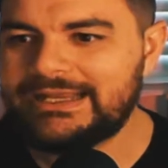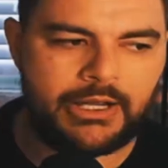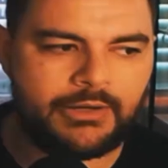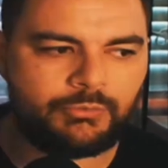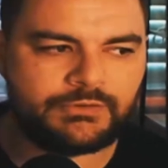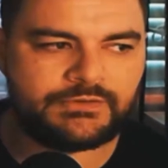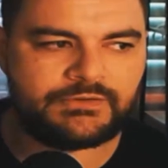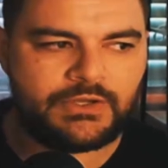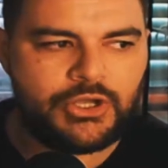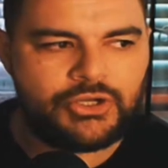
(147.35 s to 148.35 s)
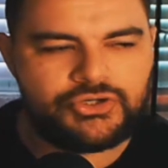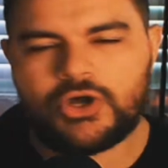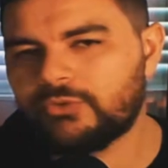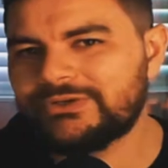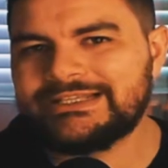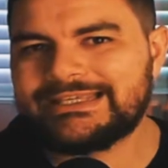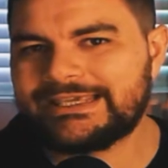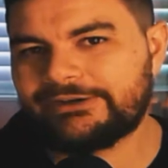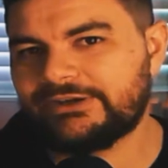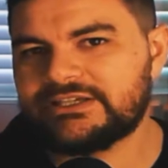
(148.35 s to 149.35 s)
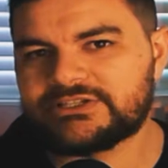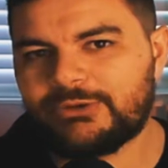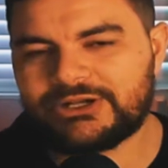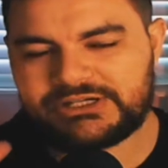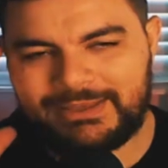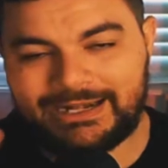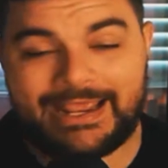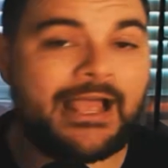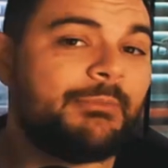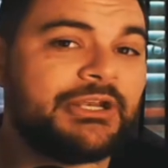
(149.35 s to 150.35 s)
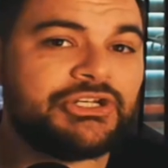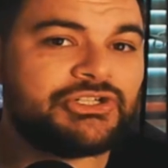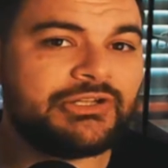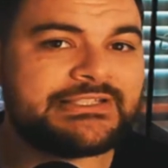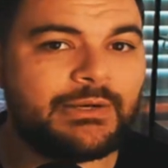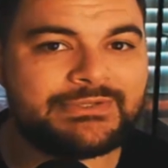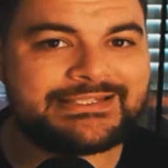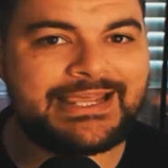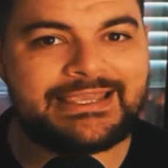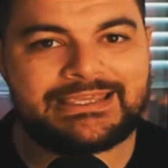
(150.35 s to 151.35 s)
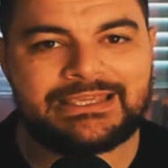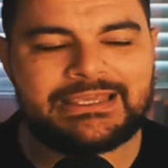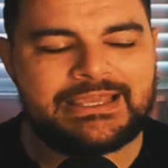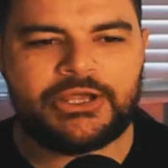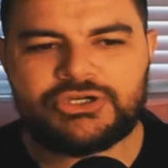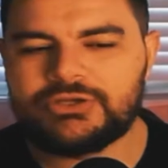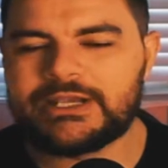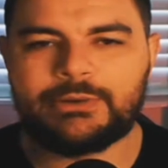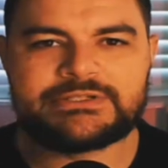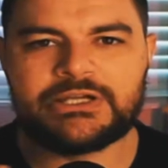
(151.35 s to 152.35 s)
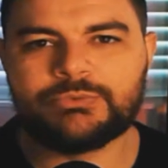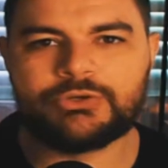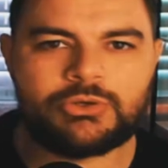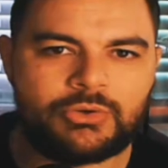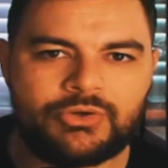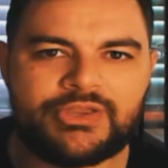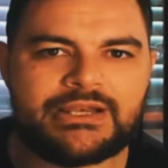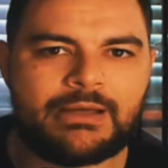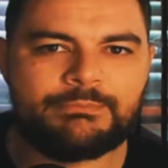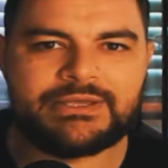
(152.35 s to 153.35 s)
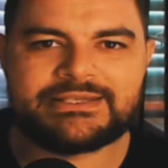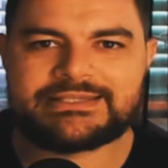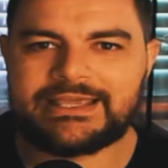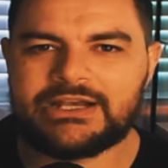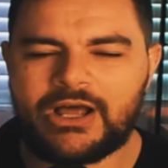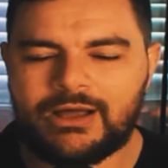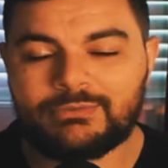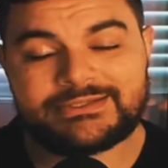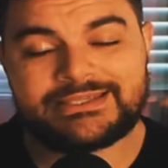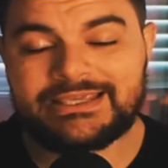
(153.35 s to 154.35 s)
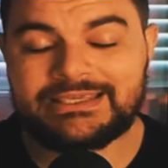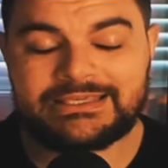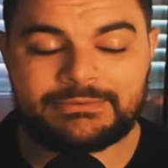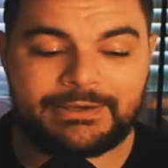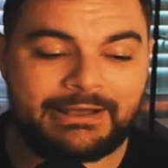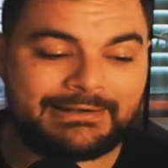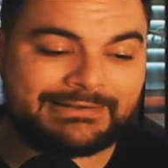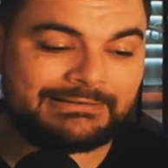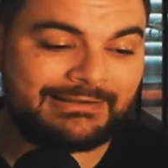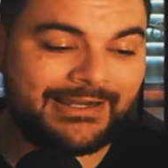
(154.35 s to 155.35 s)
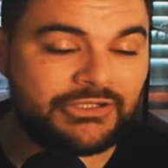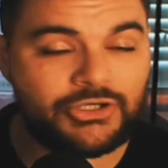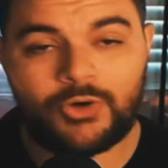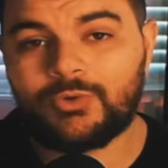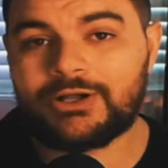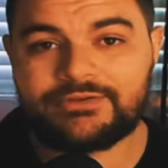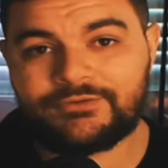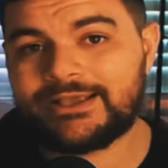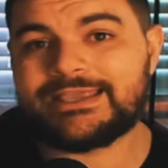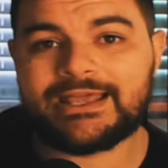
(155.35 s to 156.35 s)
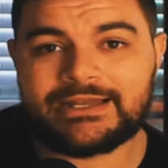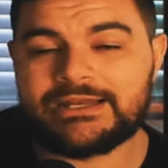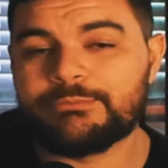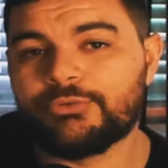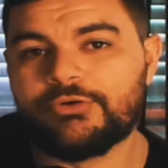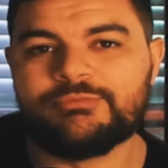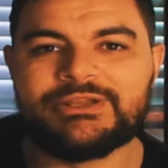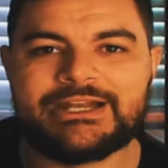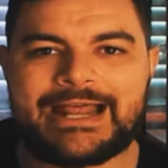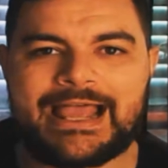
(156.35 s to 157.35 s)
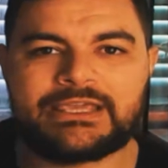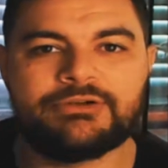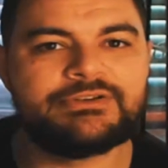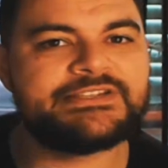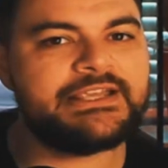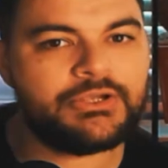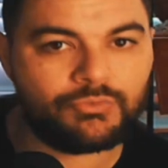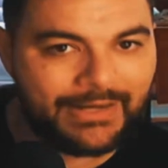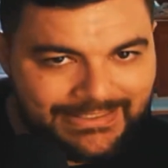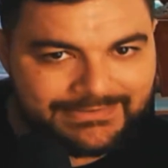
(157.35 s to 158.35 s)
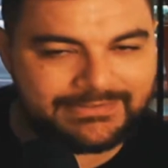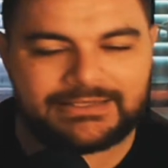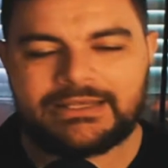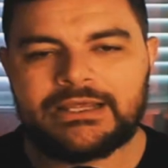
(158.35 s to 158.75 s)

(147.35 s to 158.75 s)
I was not really caring so much about how many shots I was taking. I knew that I was going to record the numbers and I was thinking about it like, you know what, if I get an improvement in accuracy, great.